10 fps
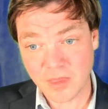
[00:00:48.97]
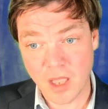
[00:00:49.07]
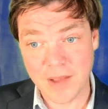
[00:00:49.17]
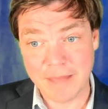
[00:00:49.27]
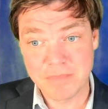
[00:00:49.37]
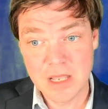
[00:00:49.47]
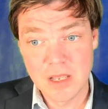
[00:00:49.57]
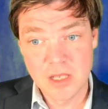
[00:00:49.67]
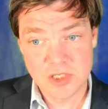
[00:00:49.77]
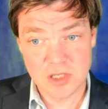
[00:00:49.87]
Okay,
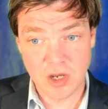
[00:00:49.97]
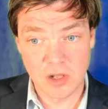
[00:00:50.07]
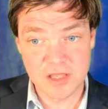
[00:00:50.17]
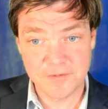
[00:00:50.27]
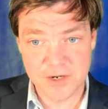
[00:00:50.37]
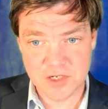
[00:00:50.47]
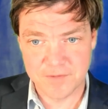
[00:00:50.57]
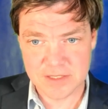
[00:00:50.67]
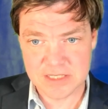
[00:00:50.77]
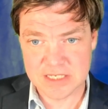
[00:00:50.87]
so the goal of the French
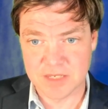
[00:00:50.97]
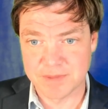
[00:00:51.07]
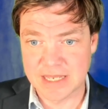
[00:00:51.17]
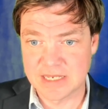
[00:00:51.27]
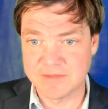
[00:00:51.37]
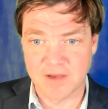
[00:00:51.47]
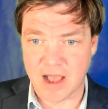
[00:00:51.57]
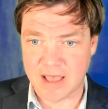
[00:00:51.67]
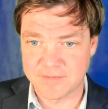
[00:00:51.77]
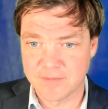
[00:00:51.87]
defense is to play
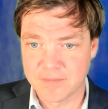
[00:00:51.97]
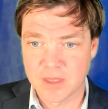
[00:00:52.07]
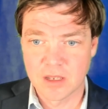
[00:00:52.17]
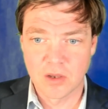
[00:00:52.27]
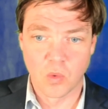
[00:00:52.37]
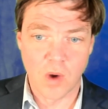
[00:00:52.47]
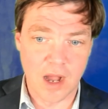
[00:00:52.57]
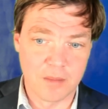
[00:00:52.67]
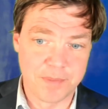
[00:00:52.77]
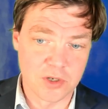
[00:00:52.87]
d5
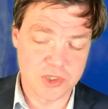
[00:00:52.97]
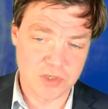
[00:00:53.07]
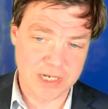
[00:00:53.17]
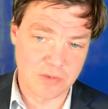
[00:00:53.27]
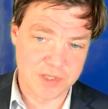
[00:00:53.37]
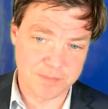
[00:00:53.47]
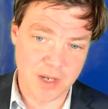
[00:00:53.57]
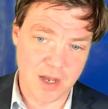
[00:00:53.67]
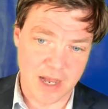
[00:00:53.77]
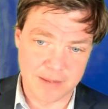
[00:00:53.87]
while bolstering it with a
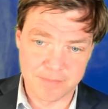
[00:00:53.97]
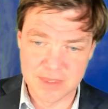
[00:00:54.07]
pawn.